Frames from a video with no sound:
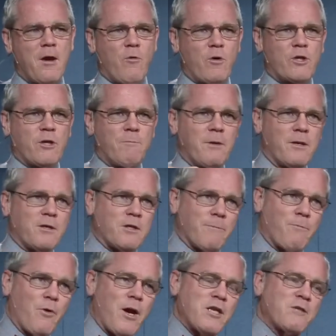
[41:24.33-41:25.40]
which had been
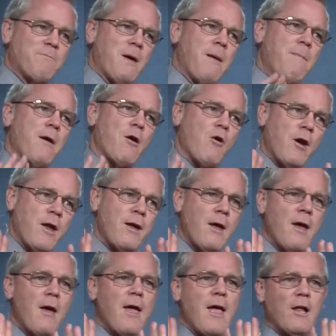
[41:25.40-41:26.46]
suppressed by Mary,
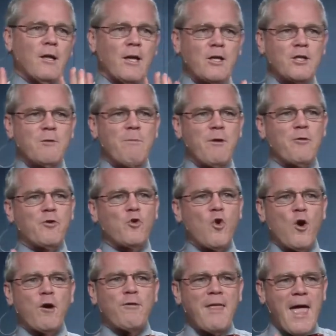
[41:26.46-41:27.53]
Elizabeth
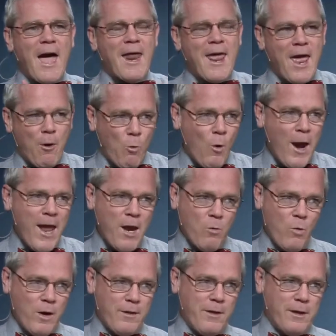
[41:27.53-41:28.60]
took that and ran
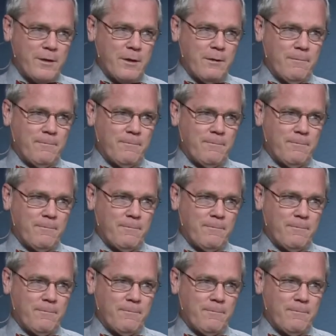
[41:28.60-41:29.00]
with it.